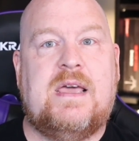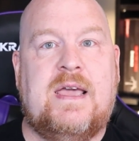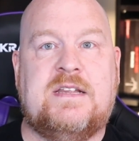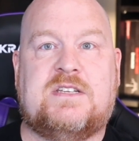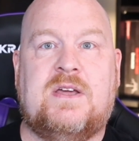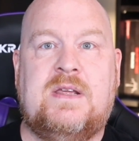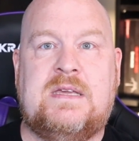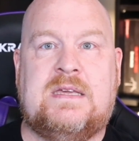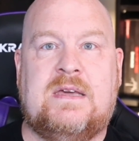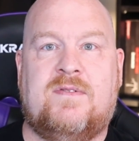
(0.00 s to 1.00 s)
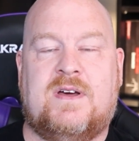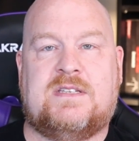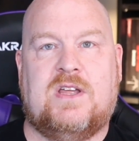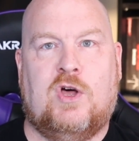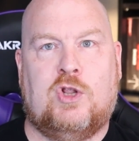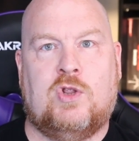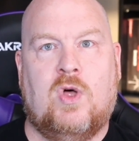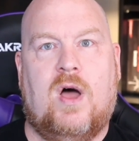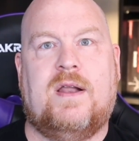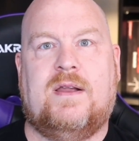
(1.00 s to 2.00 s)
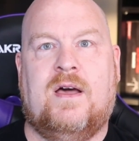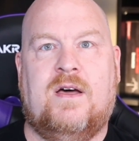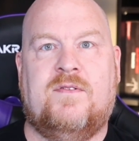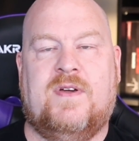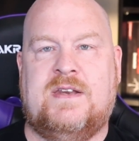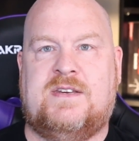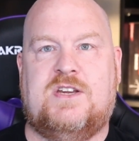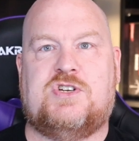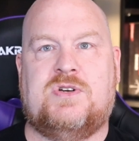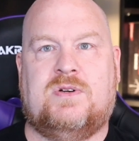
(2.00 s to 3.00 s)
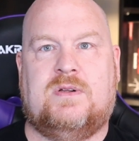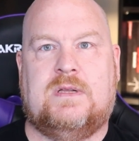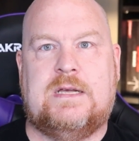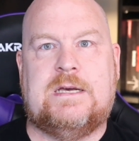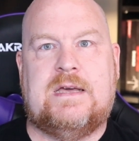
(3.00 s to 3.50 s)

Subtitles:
it's going to give us a lot of additional